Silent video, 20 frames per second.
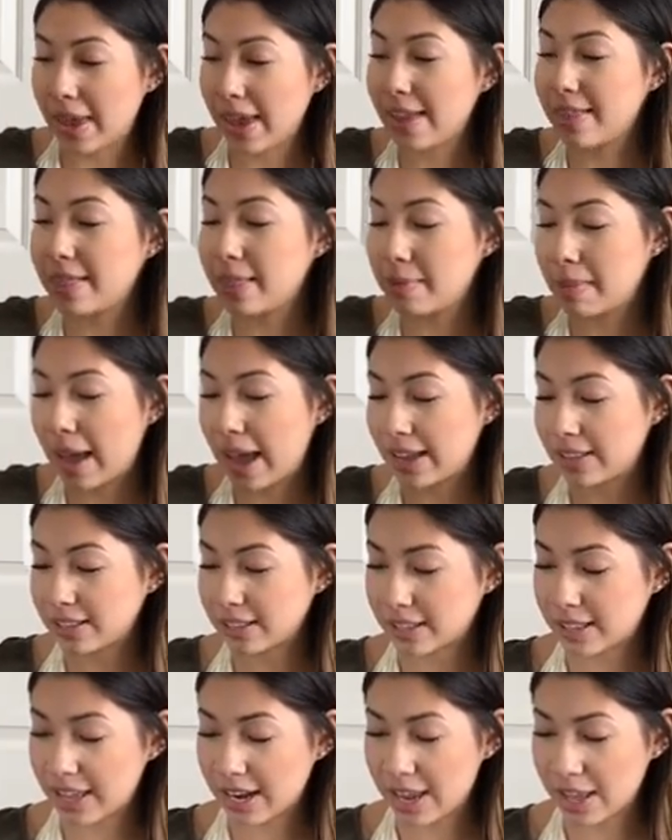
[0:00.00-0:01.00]
In the
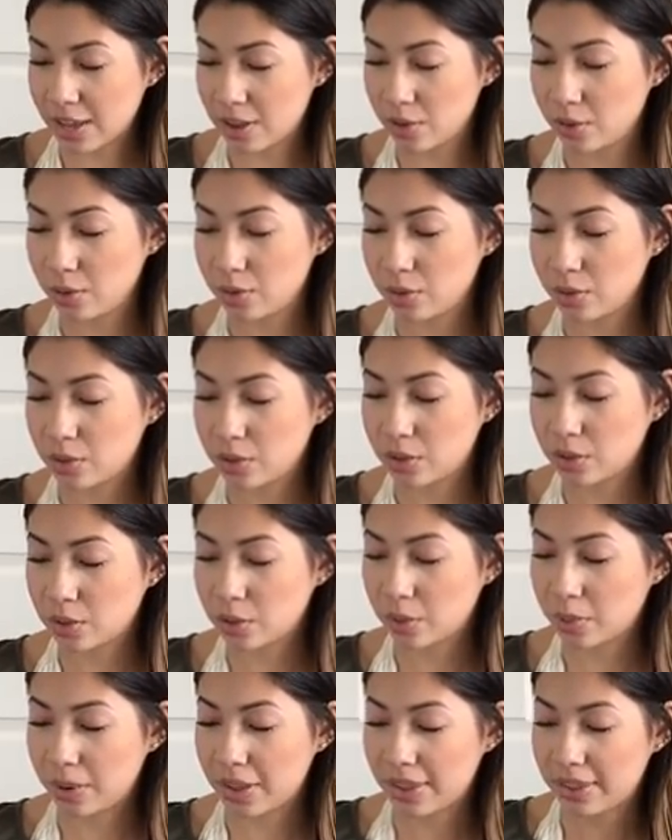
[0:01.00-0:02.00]
mask that I use
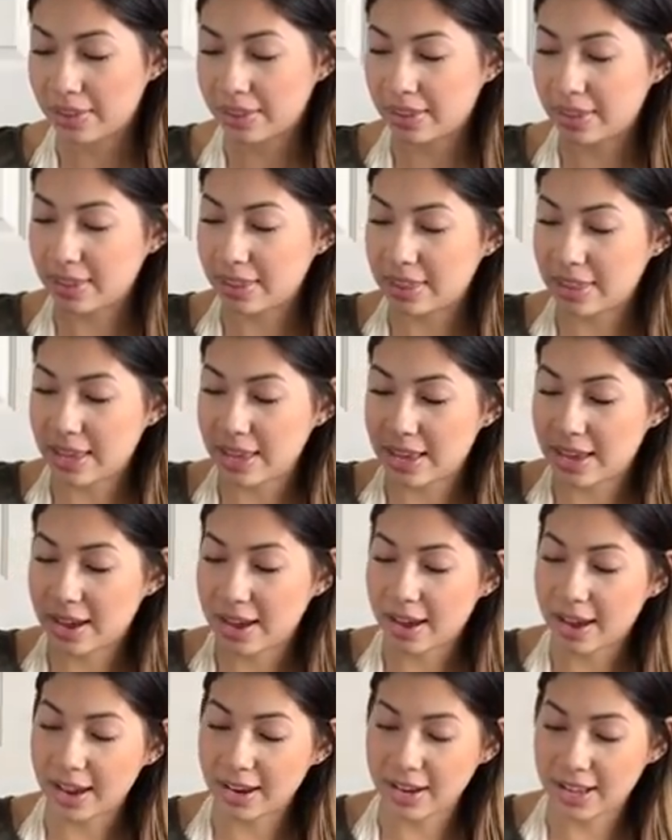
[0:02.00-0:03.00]
with the
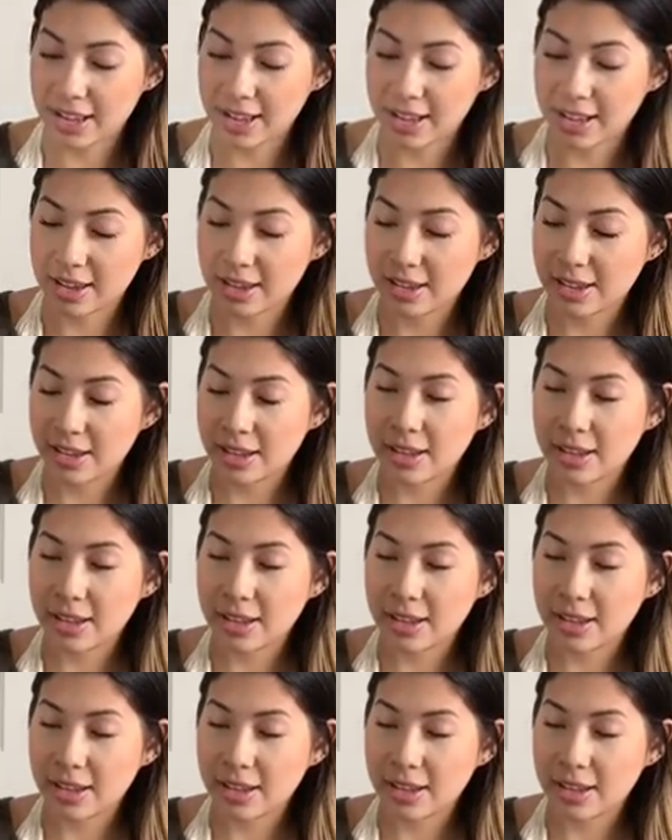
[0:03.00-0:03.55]
honey,